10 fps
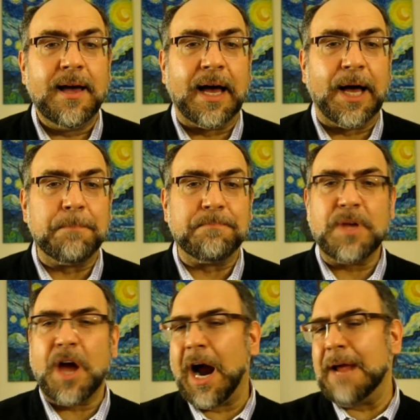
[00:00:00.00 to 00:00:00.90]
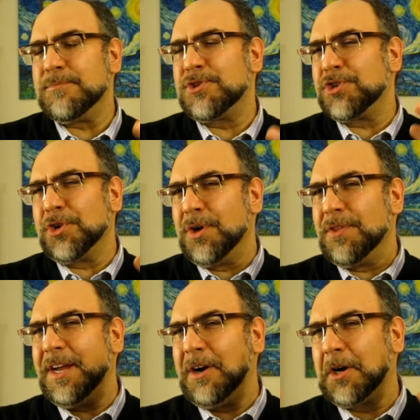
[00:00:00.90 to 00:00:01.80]
Um, I'm sure
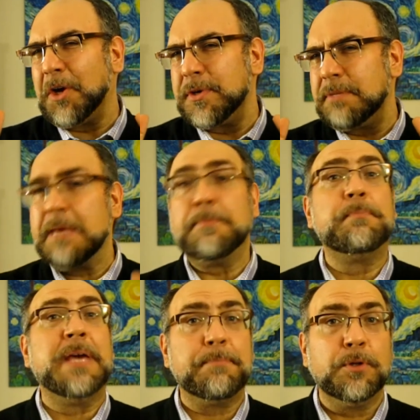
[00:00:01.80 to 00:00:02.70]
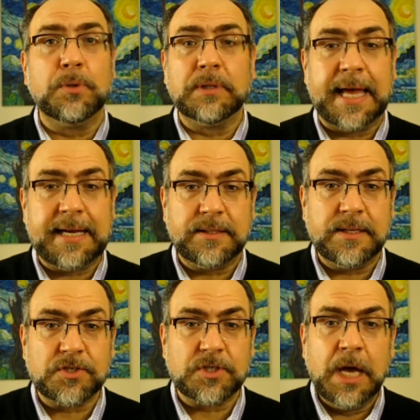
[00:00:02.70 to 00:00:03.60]
there are going to be people who like
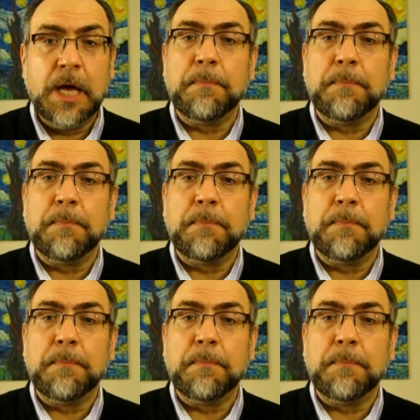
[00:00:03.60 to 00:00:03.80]
this,